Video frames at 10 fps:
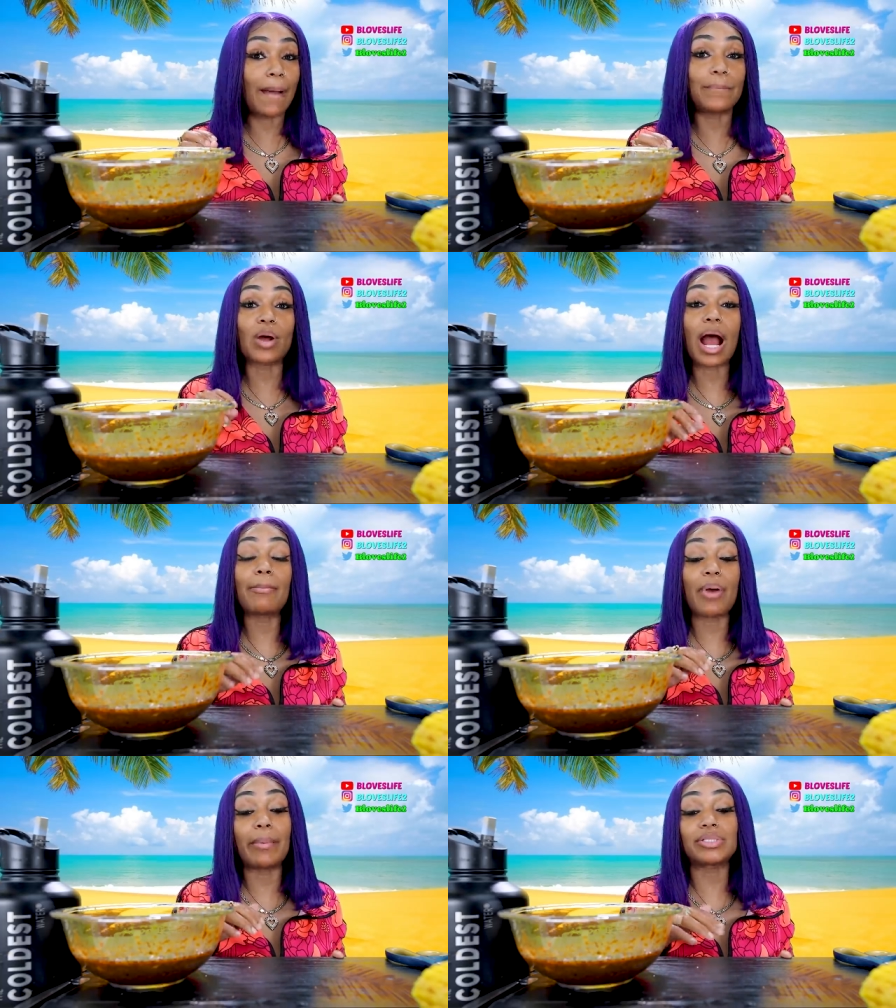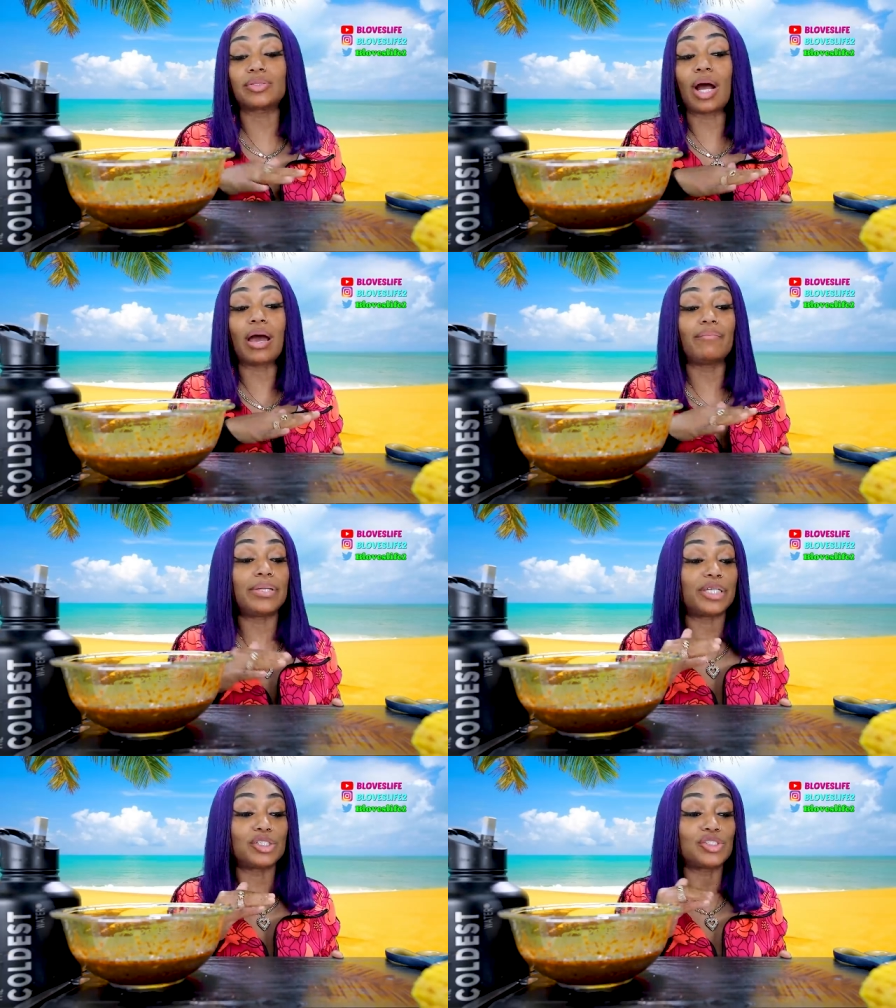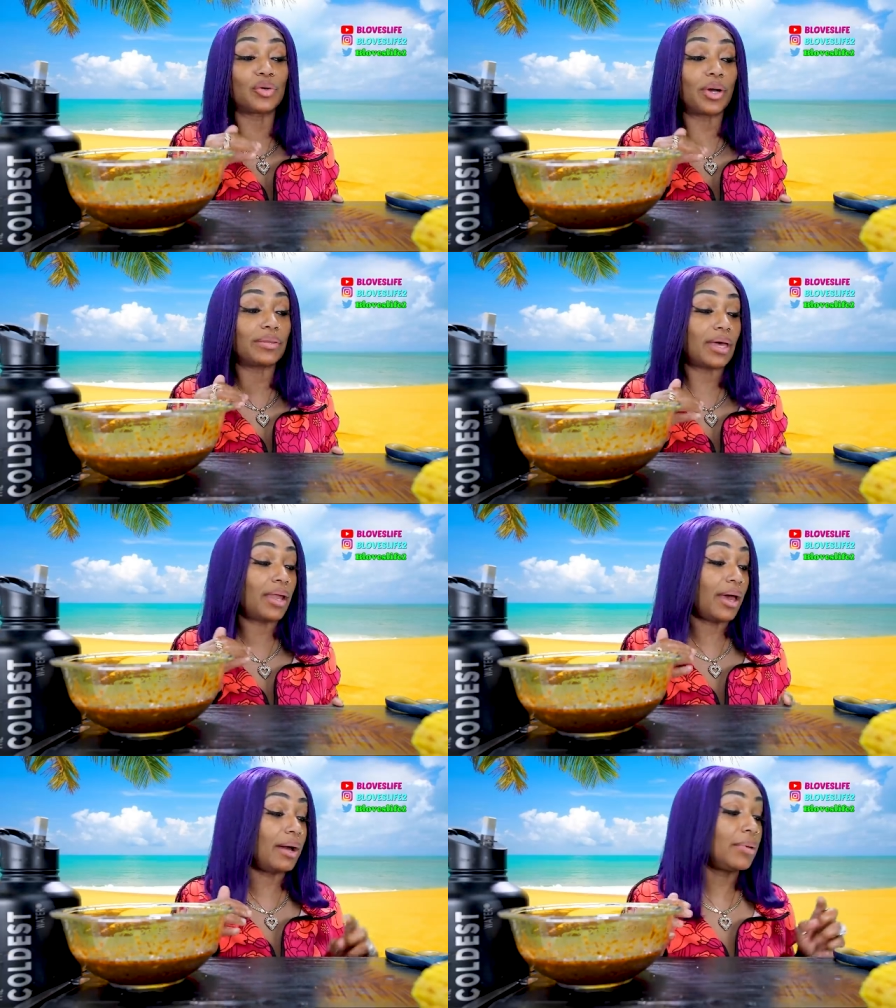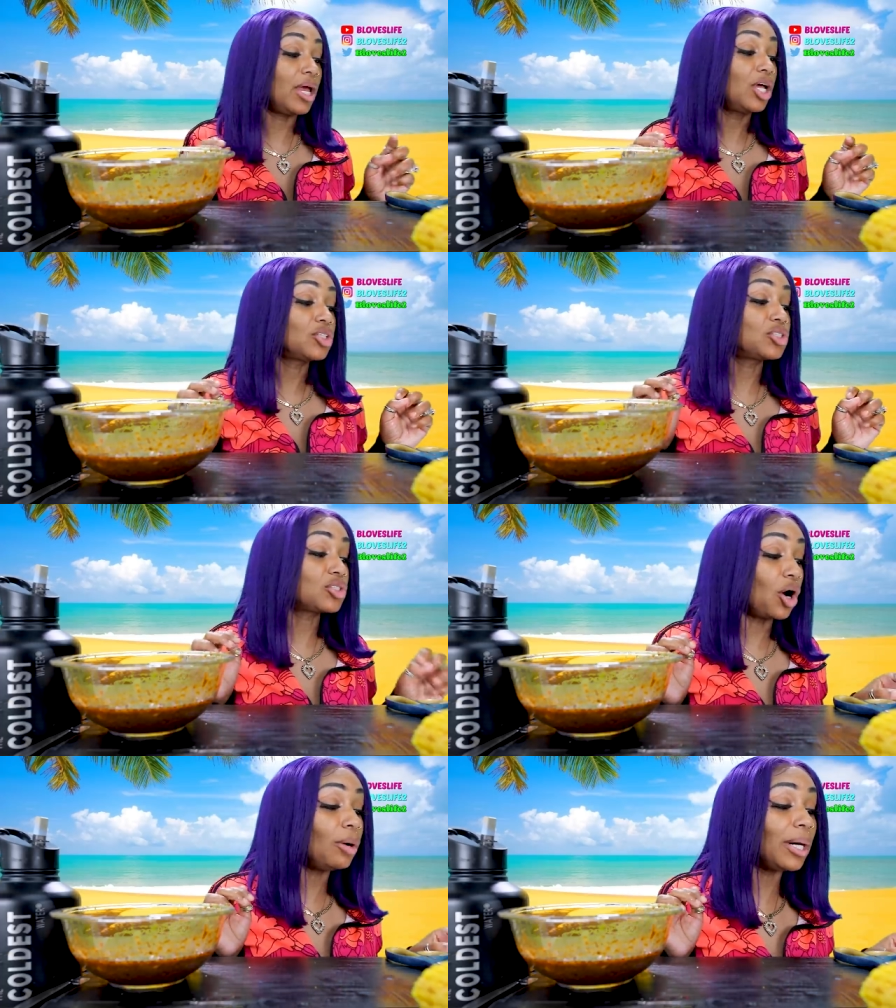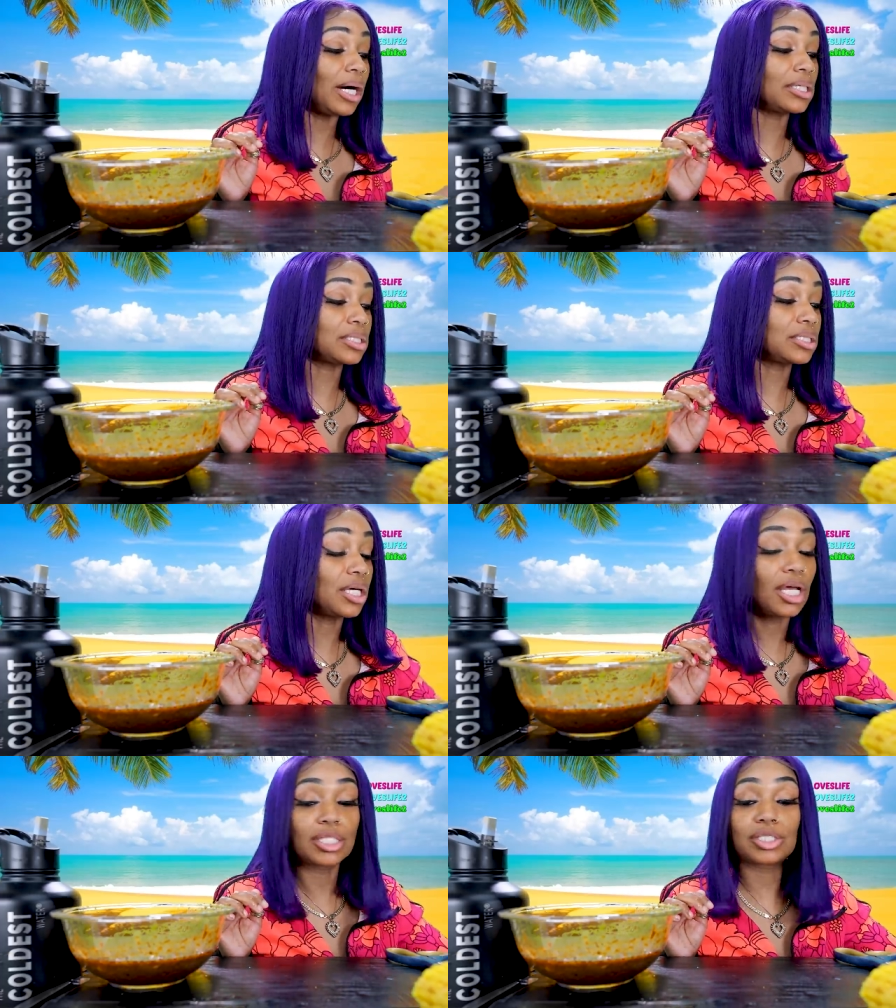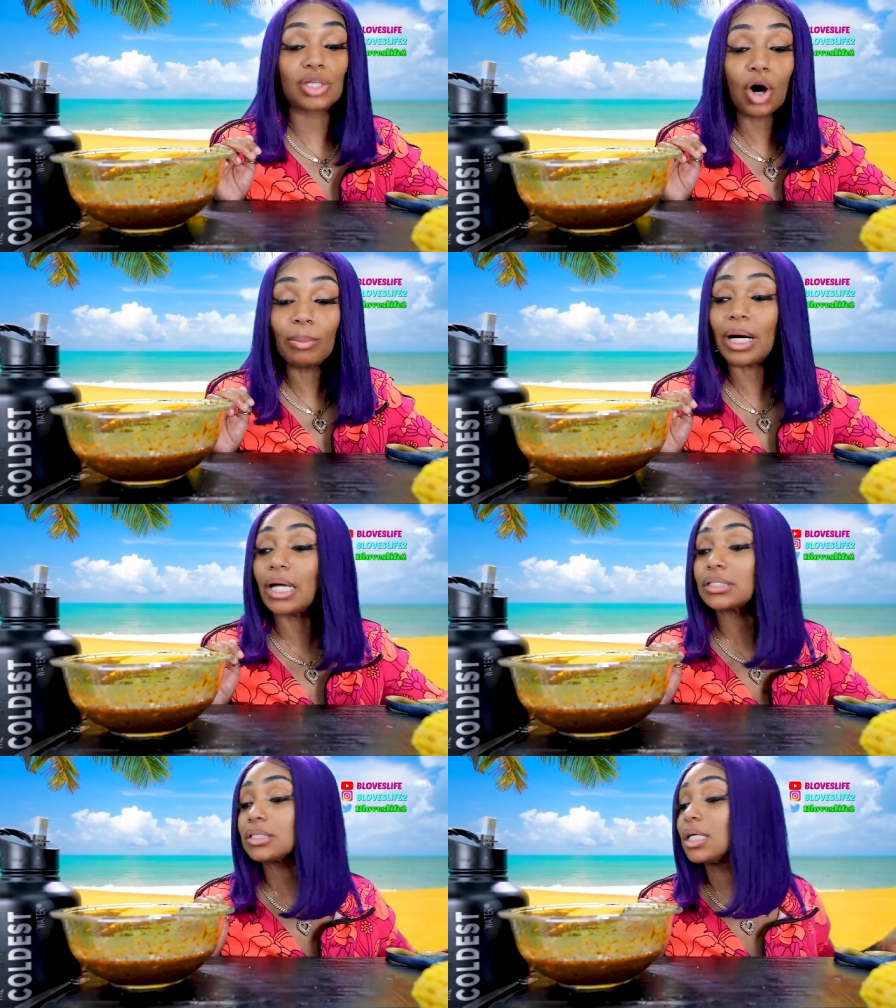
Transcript: I, I promise you, I have been enjoying that app so much, so much.